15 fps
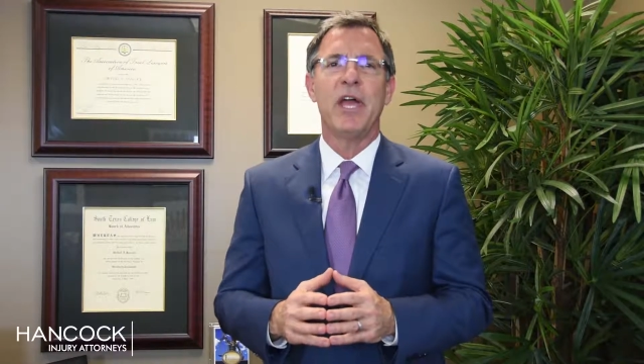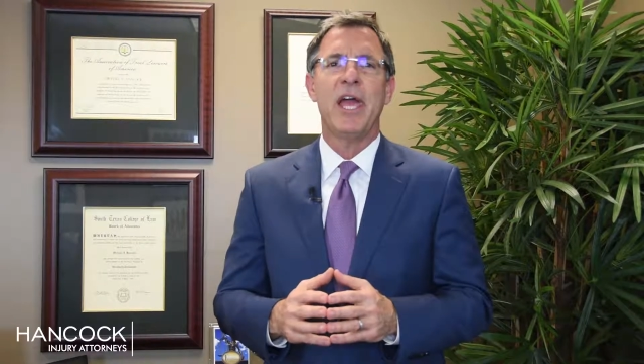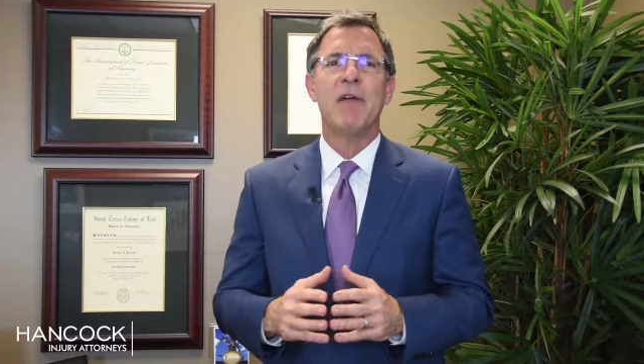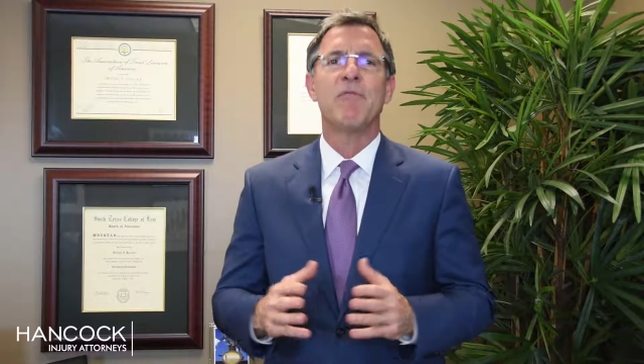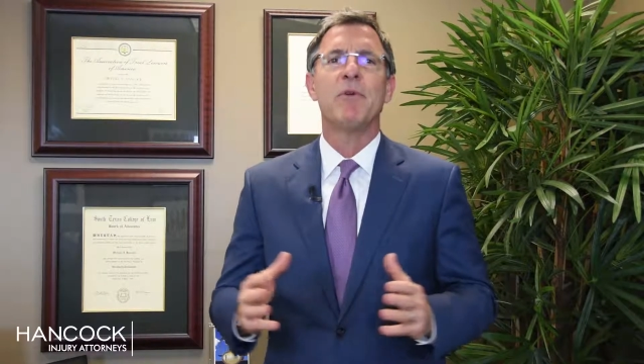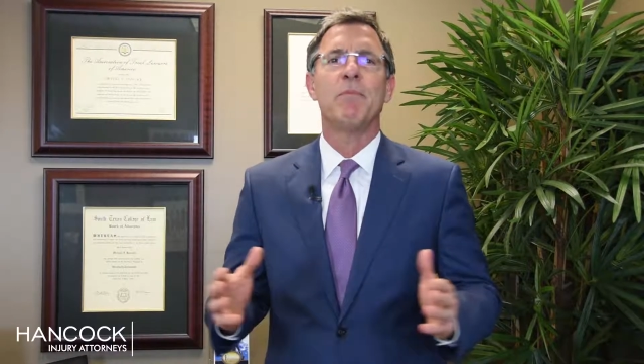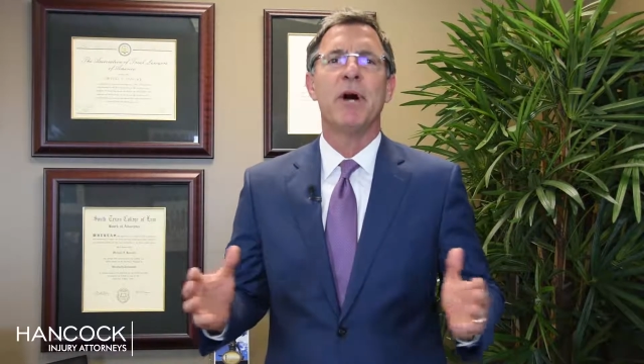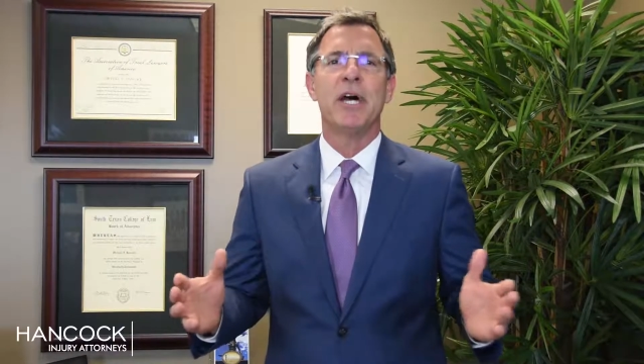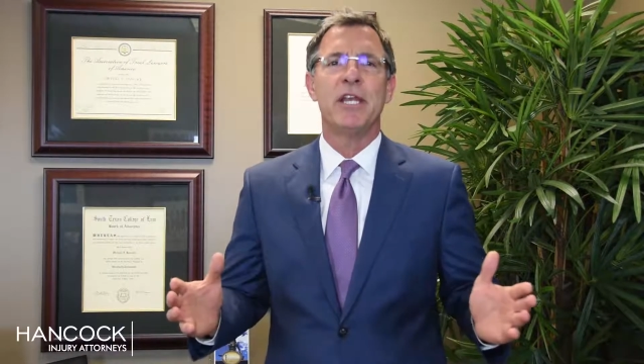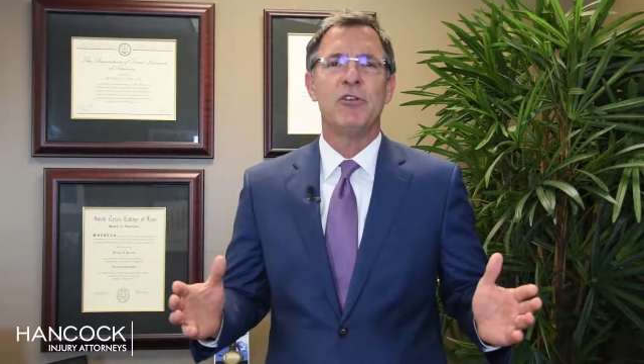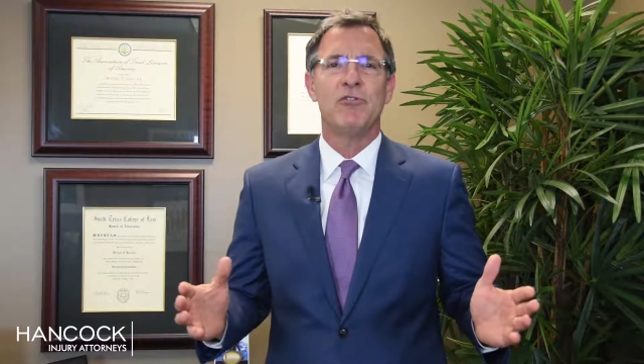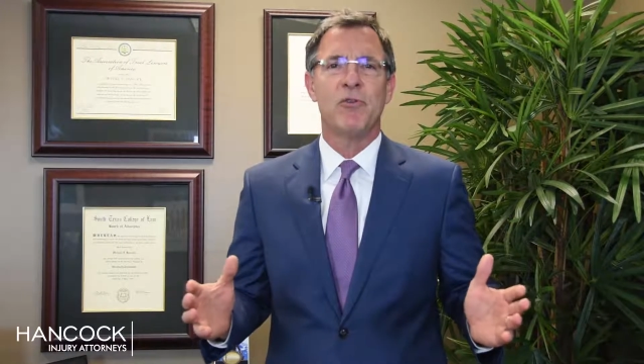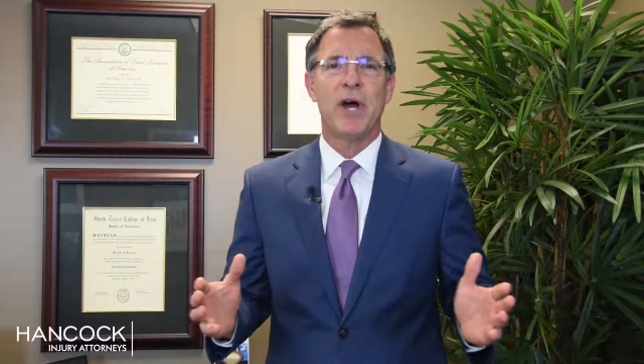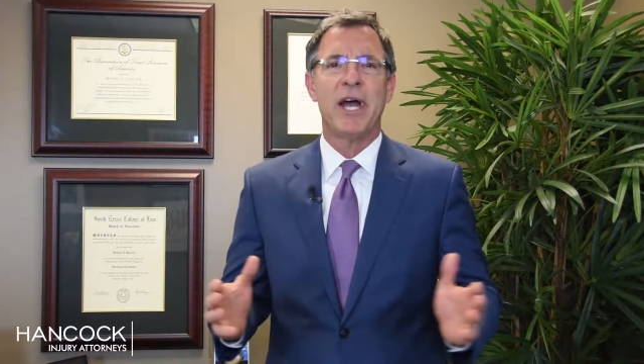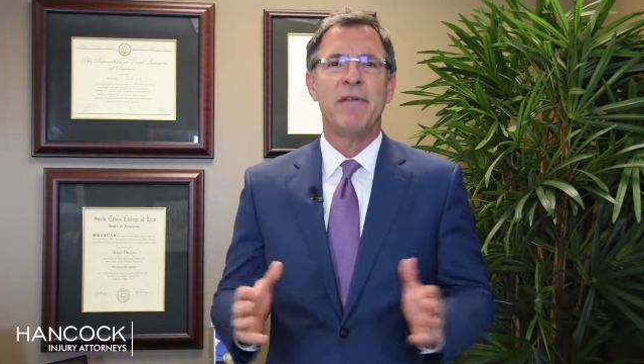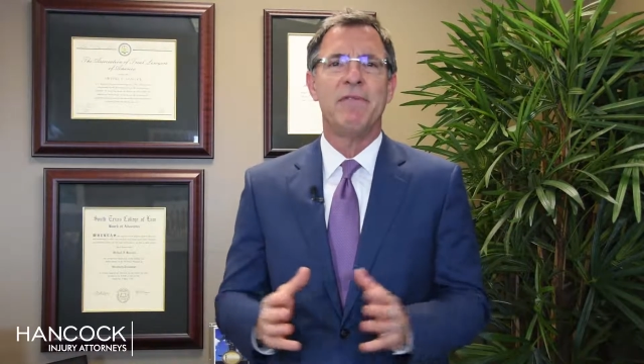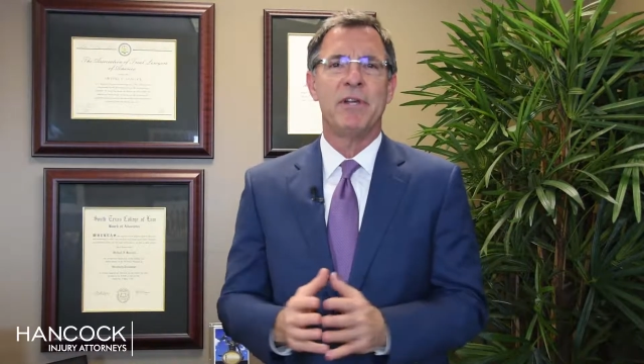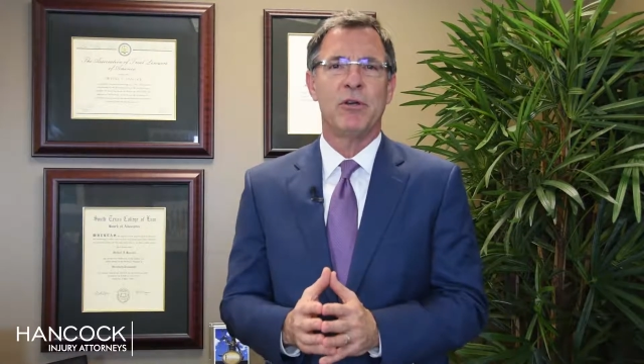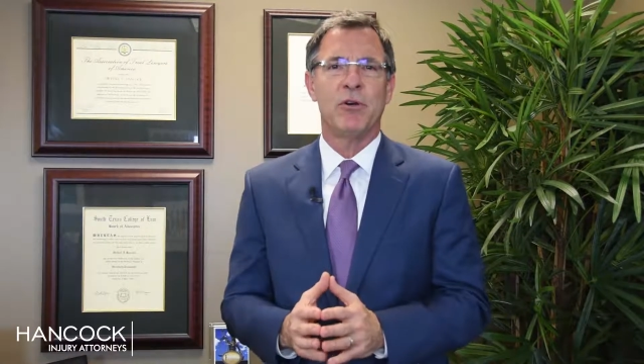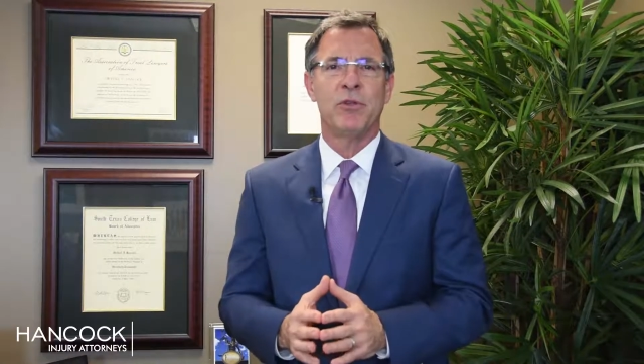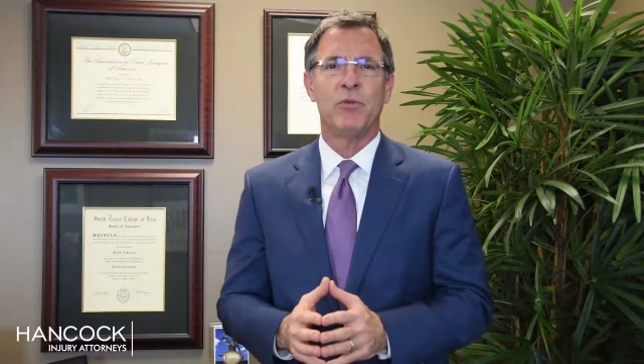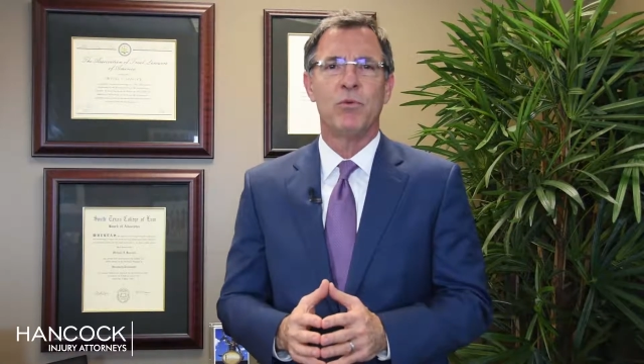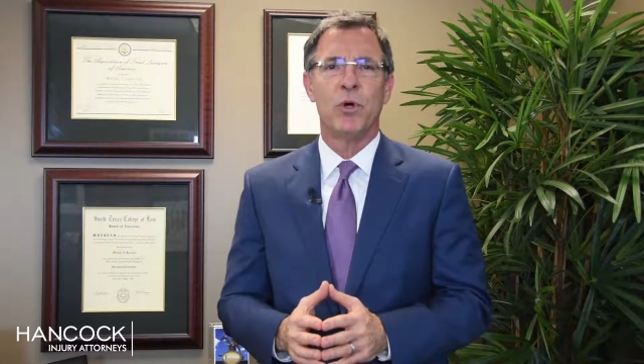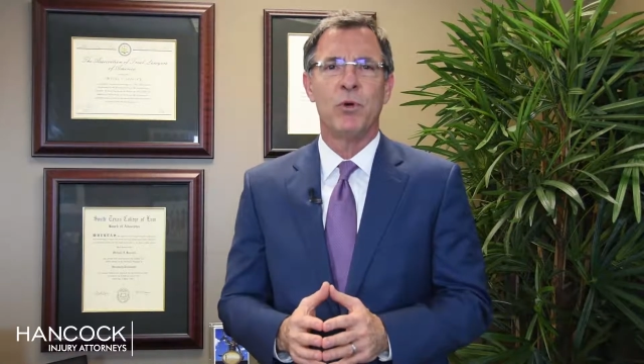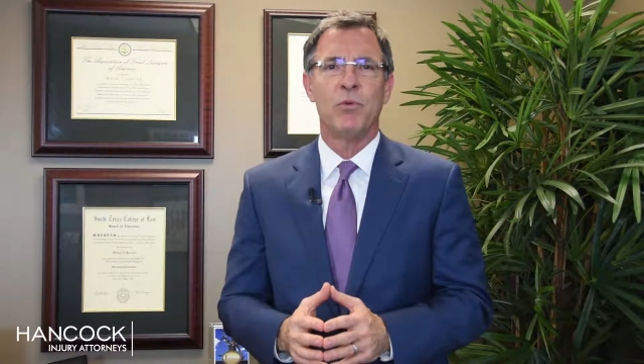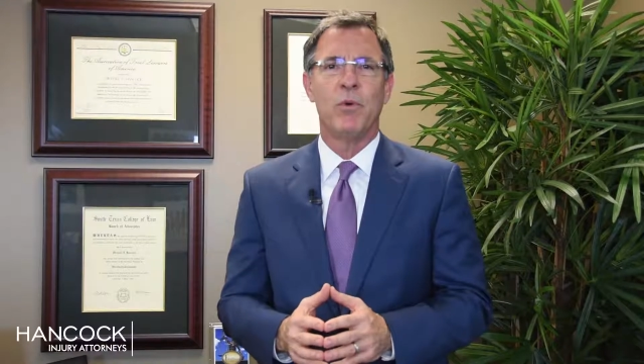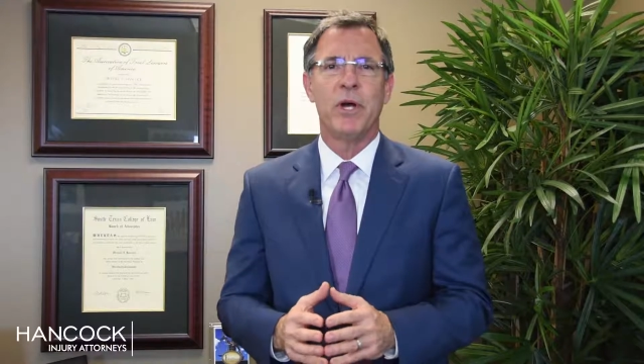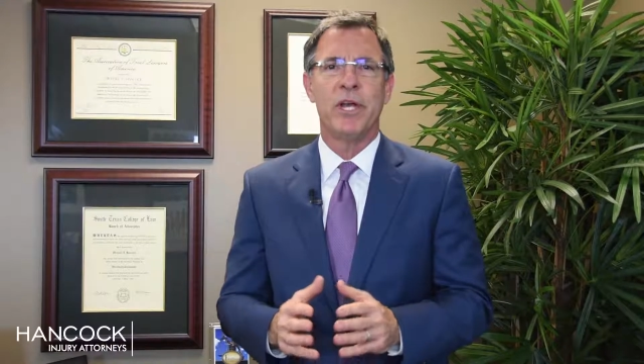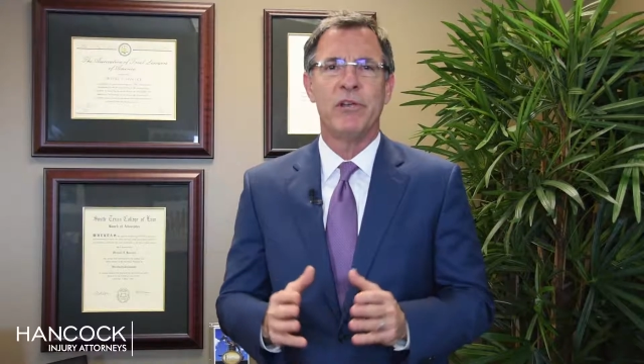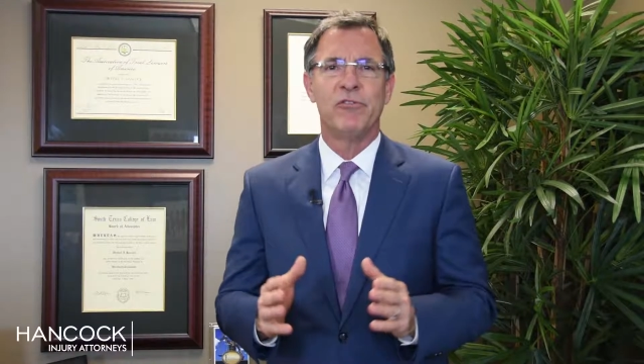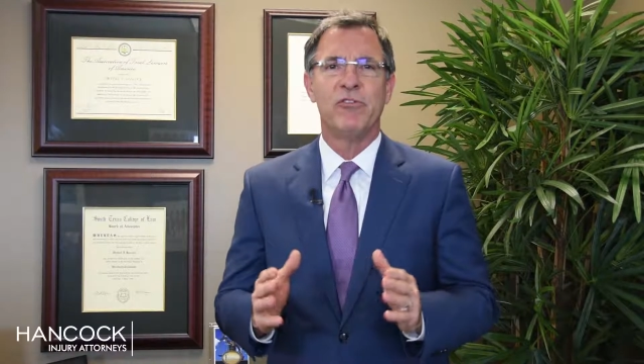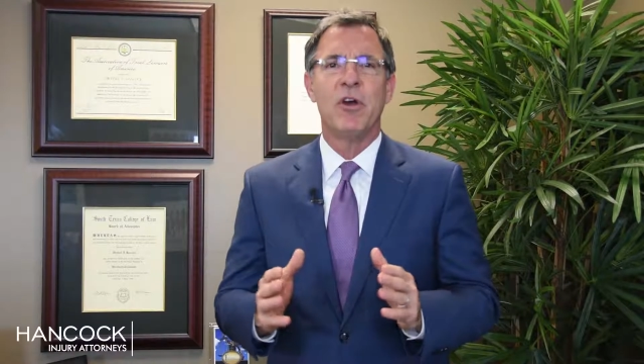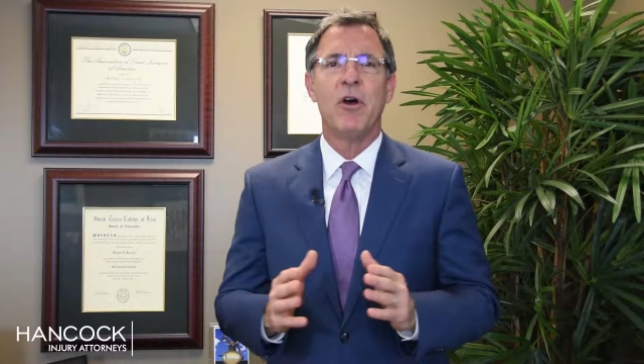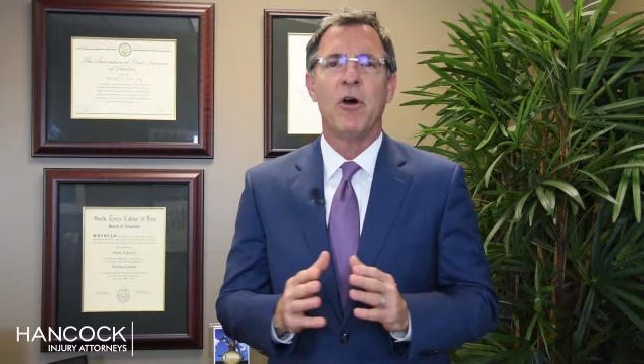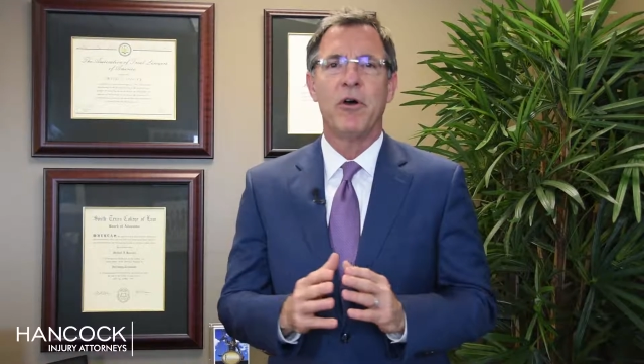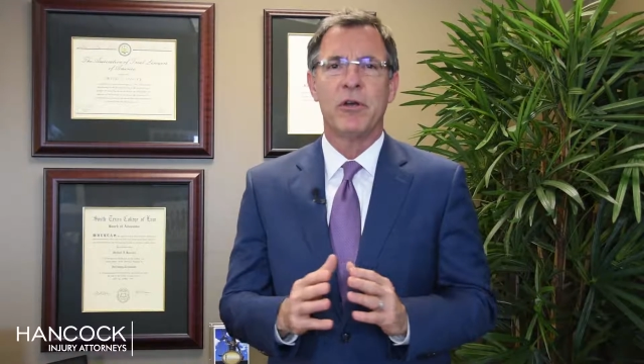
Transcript: everybody driving on the roadways